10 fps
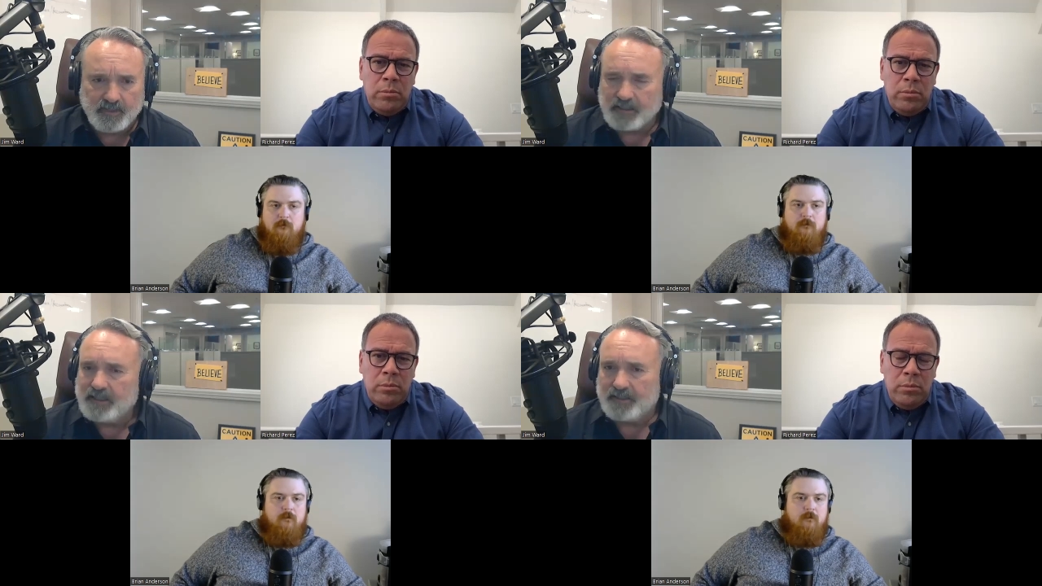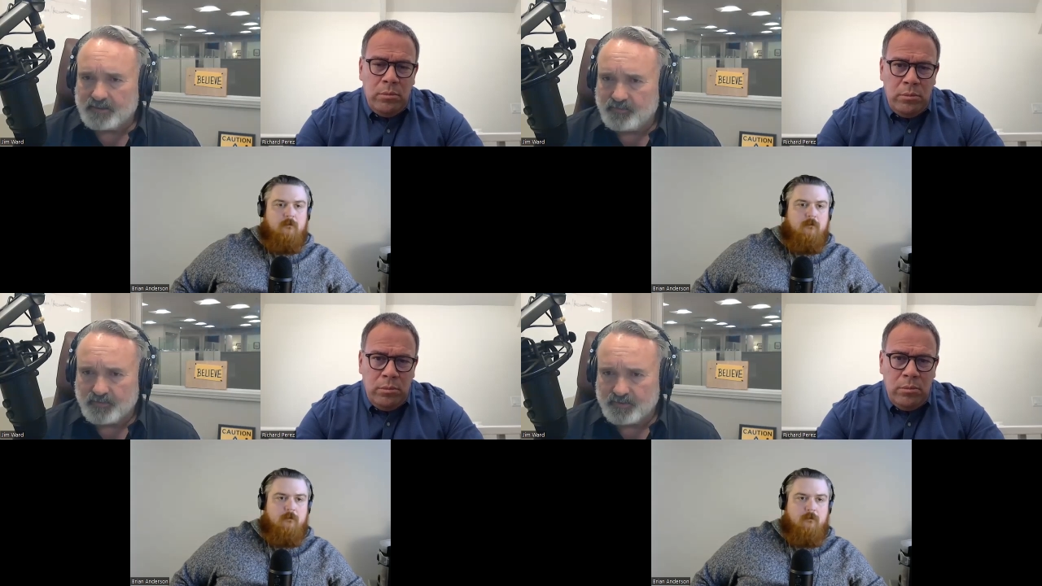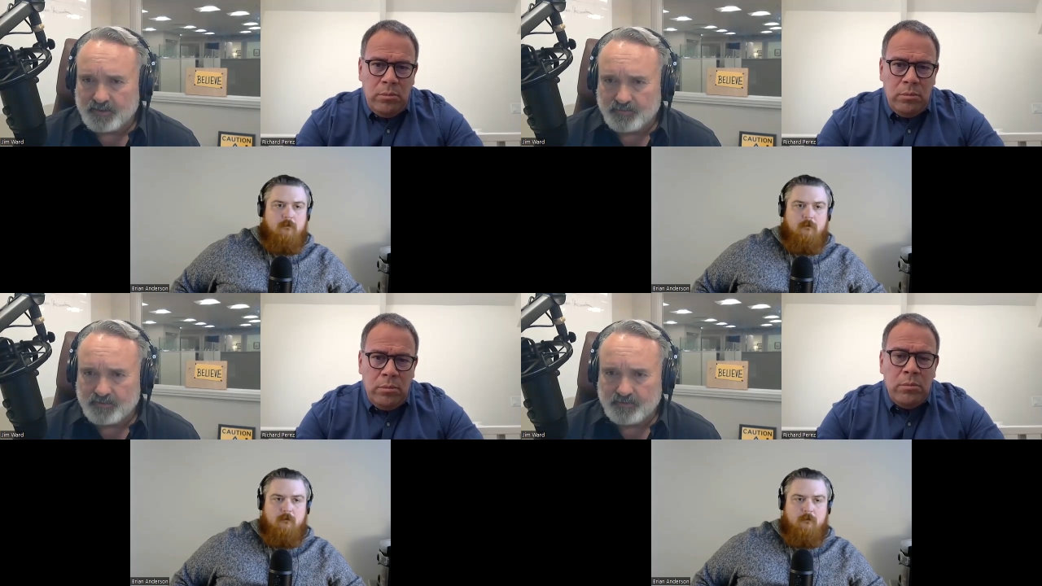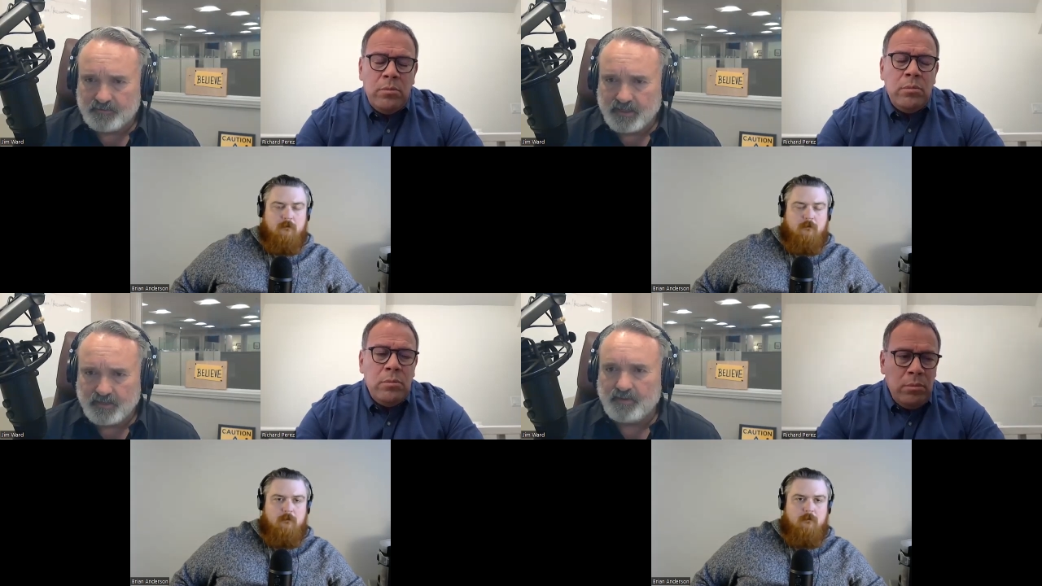Speaker 1: analytics, for example, and
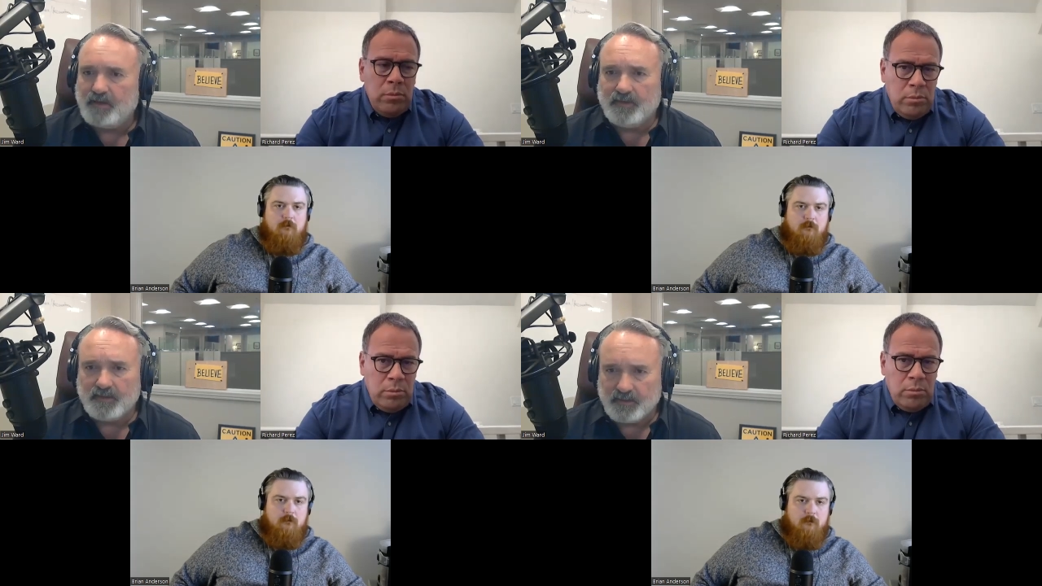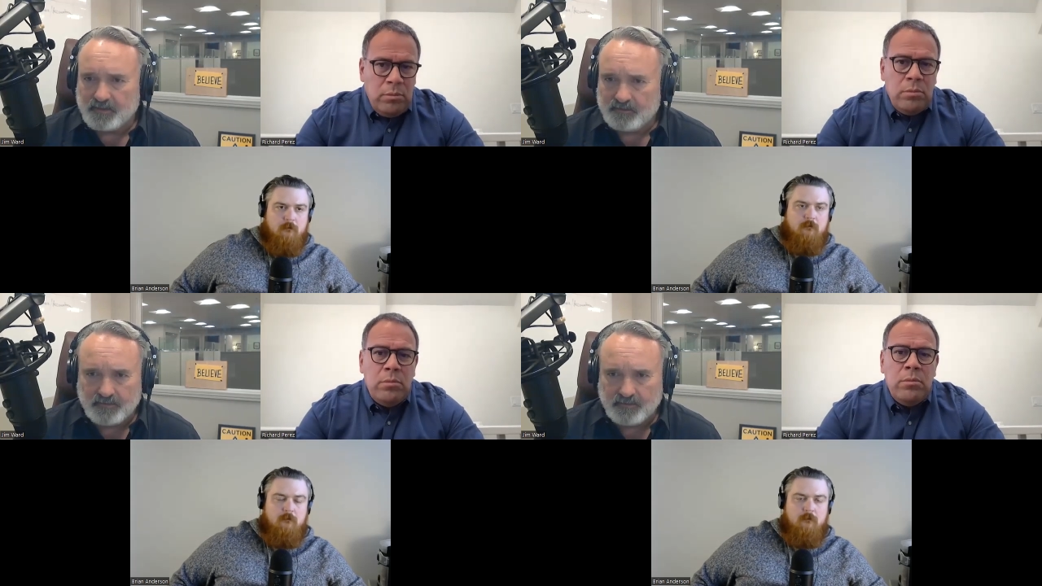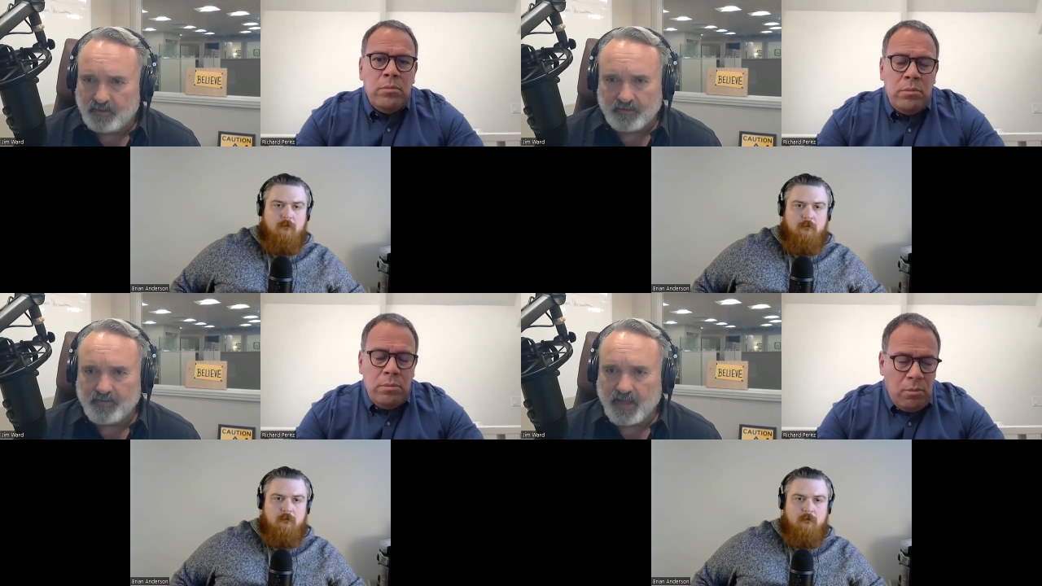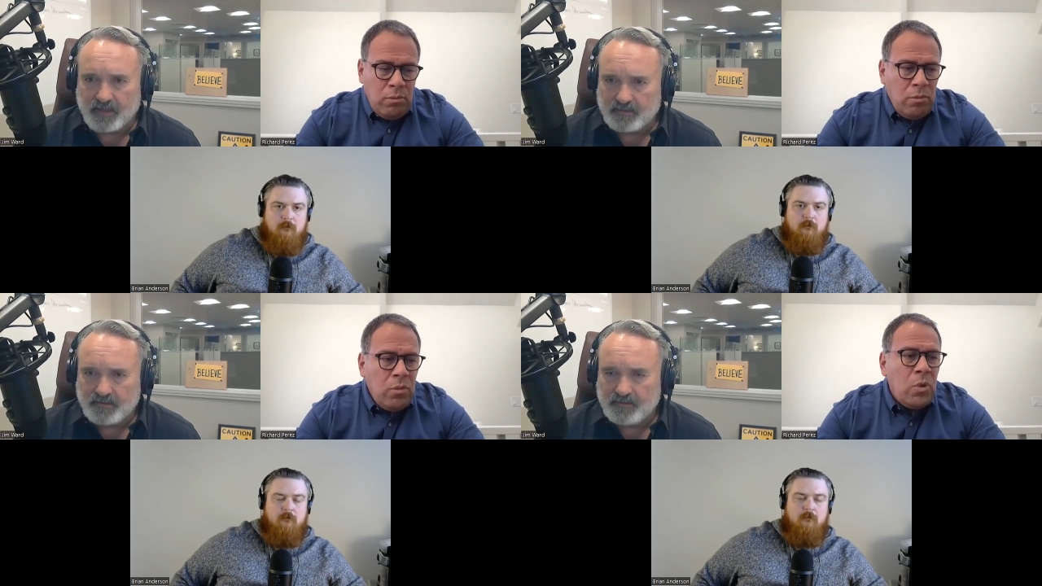data plumbing and all of
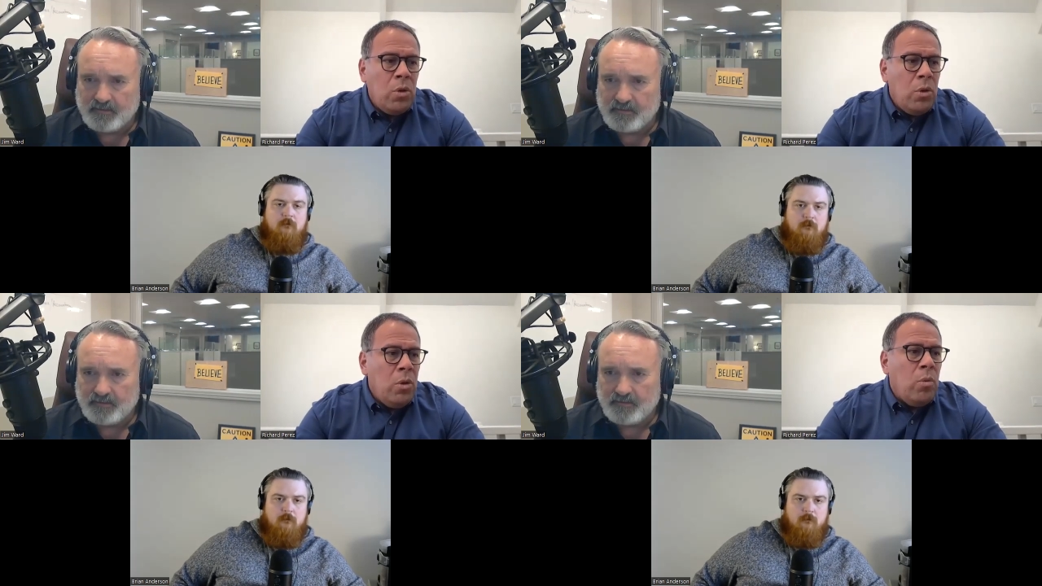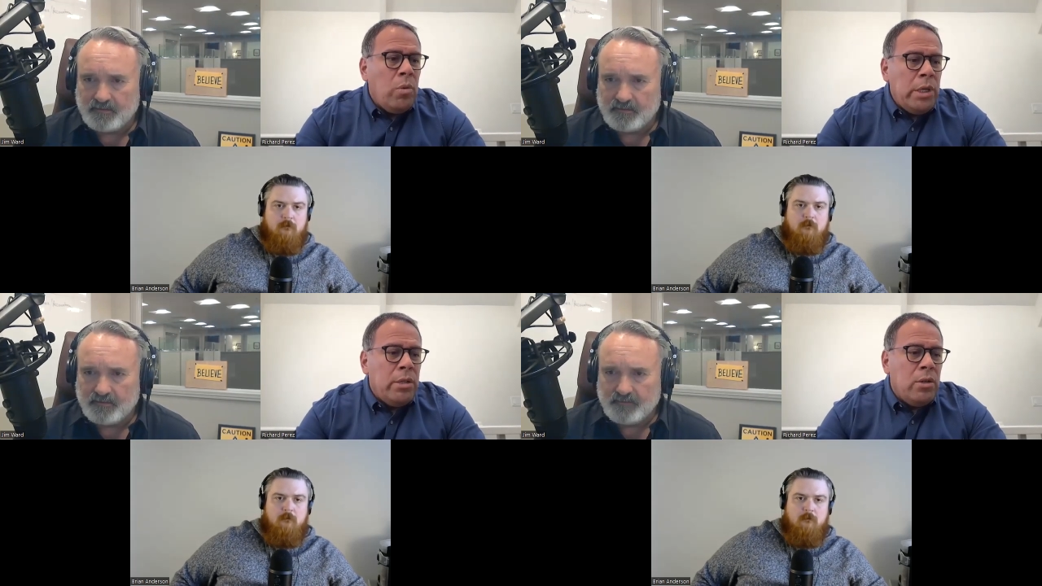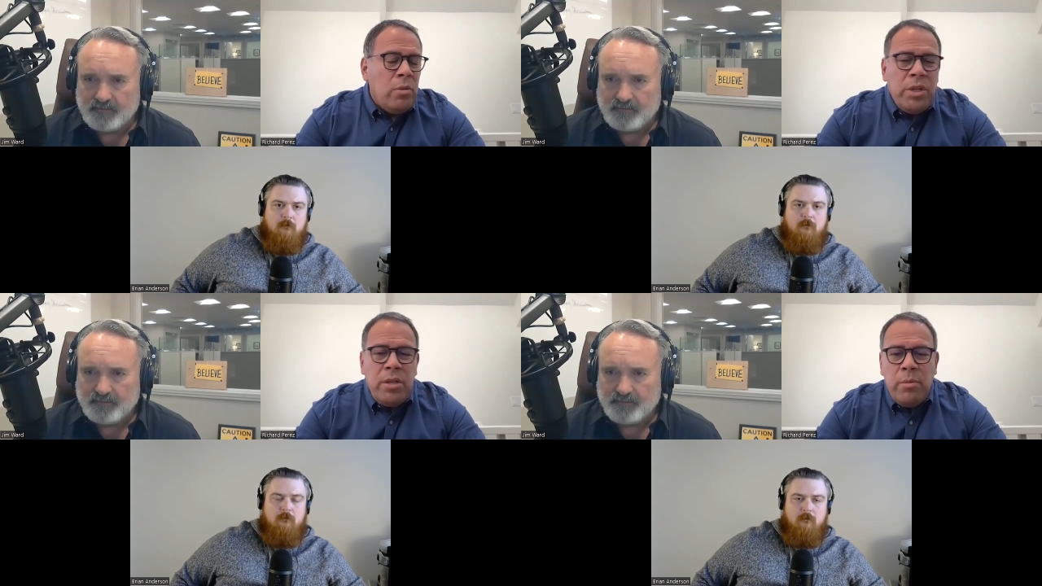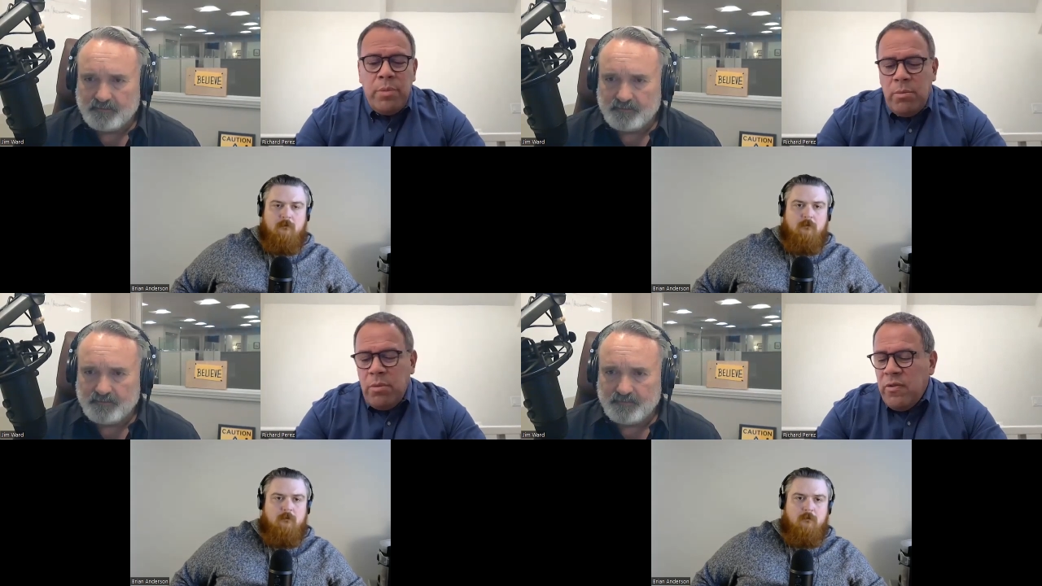that?
Speaker 2: We do, but there are
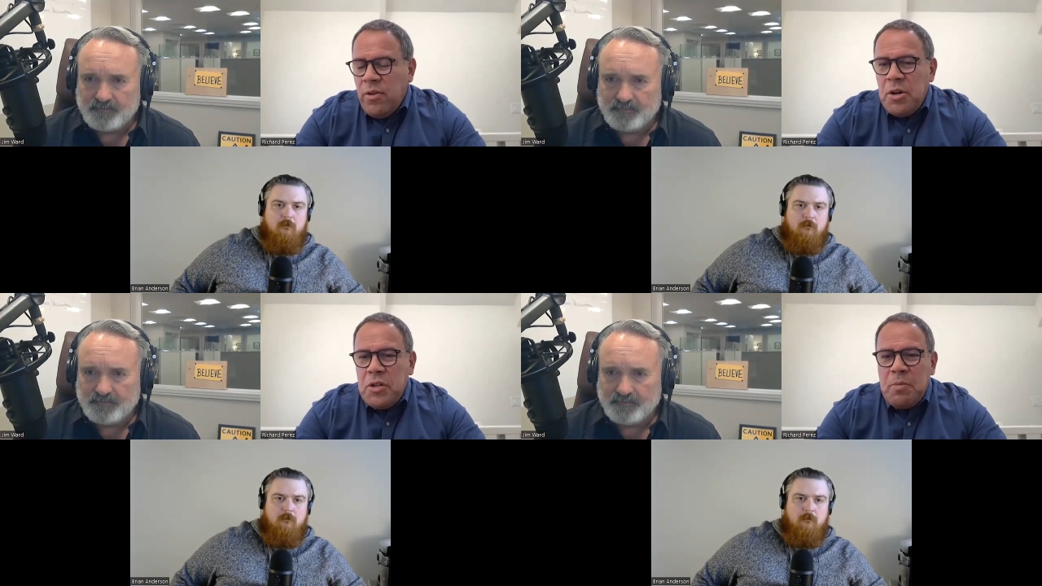people far